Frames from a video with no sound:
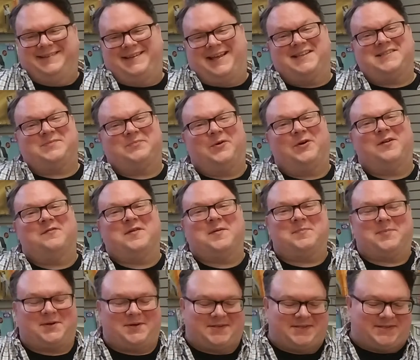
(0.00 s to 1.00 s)
that's more of a
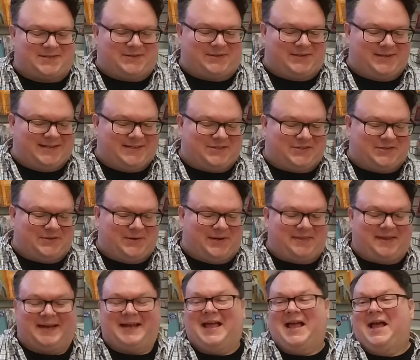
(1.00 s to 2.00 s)
personal issue, I
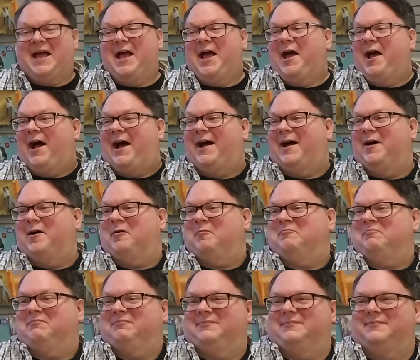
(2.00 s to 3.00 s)
think.
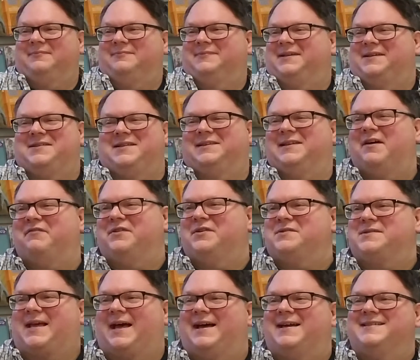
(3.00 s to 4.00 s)
Um, the, love those
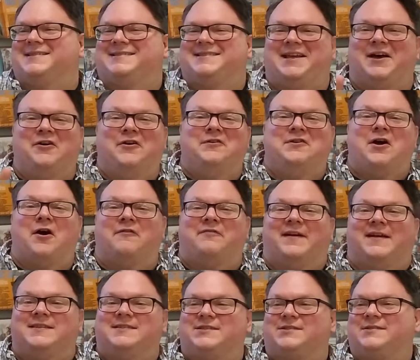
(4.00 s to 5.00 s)
guys. No, no
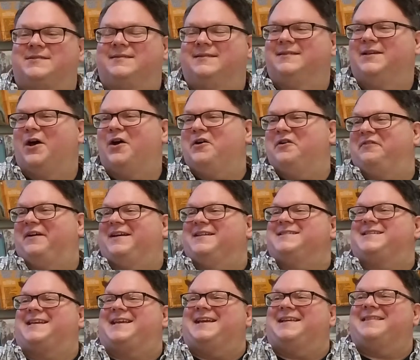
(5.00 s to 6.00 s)
offense. No
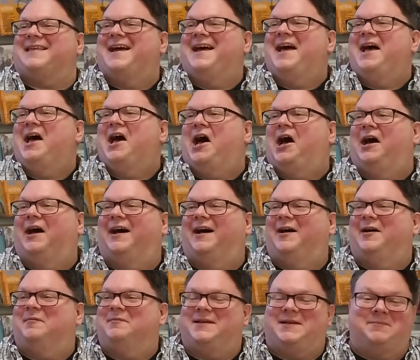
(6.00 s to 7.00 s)
offense, Keith.
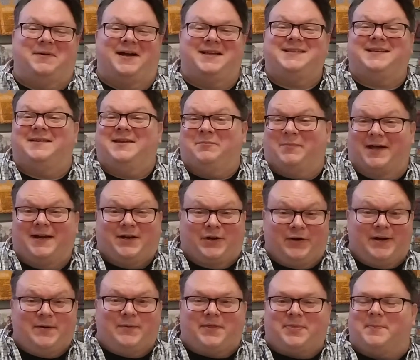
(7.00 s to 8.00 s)
Um, he might, he might
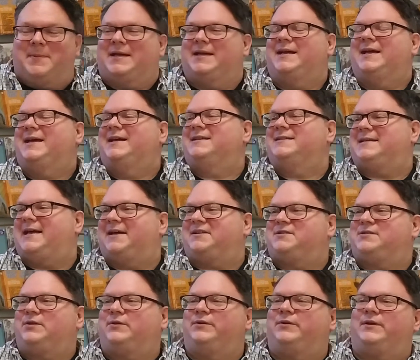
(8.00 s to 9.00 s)
agree with me.
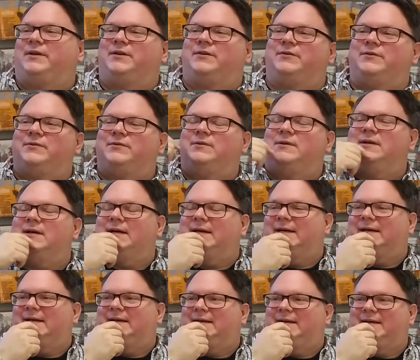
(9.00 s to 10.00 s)
Tattoo You,
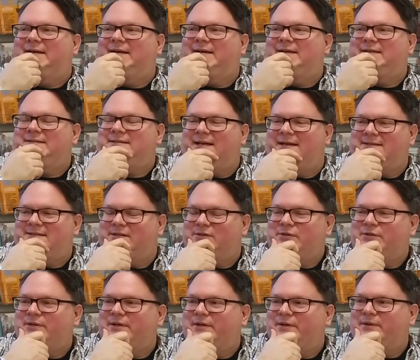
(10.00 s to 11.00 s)
uh, Tattoo
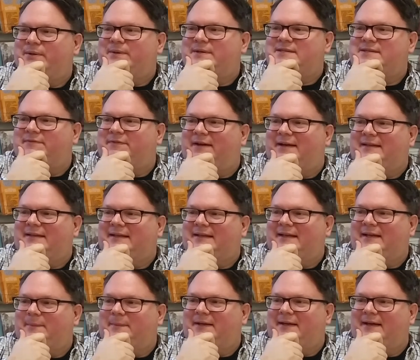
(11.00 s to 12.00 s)
You is finally
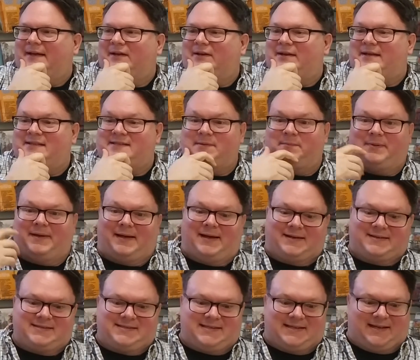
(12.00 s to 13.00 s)
coming out as a
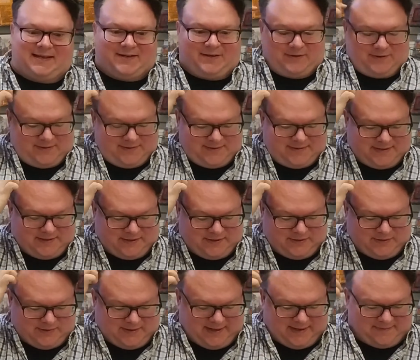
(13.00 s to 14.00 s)
box set
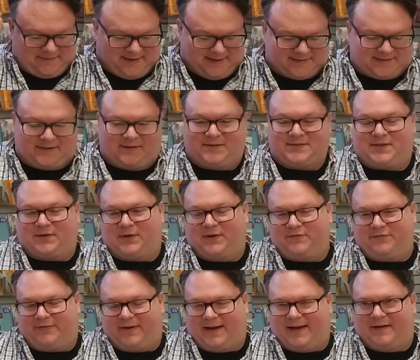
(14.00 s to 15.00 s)
also, and that's also a
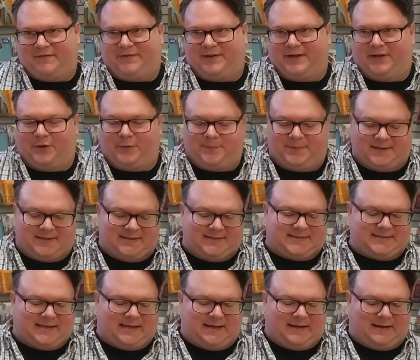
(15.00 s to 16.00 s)
five LP
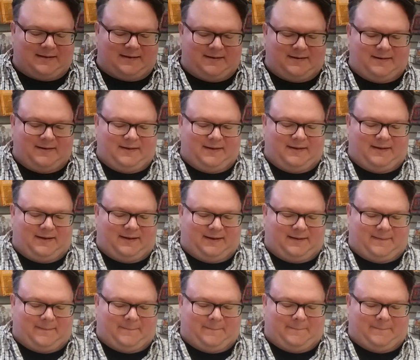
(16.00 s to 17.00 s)
set,
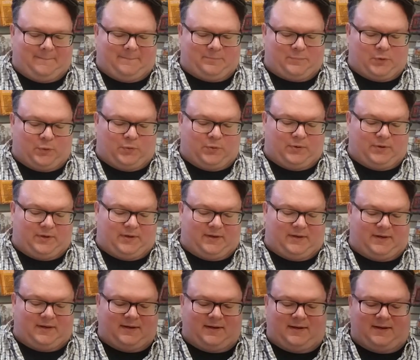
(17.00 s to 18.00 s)
um,
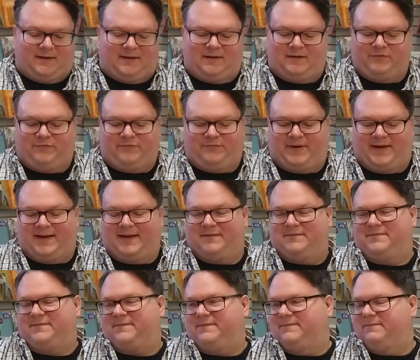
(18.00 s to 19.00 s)
or uh, five,
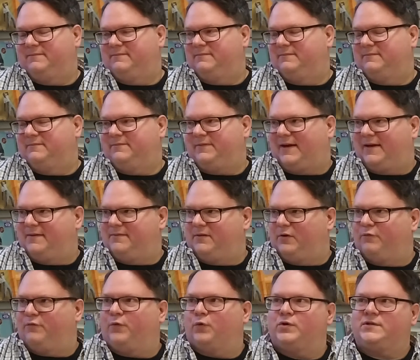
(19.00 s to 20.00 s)
five,
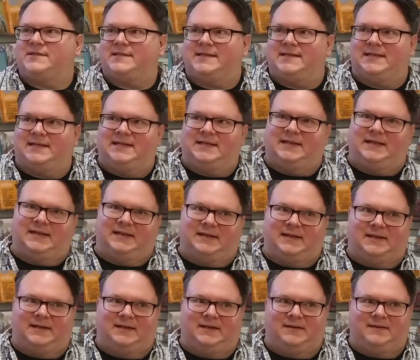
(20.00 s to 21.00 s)
four CD and
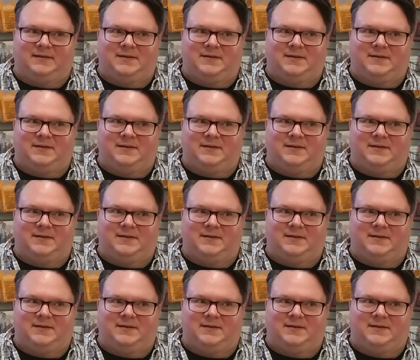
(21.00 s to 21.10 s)
a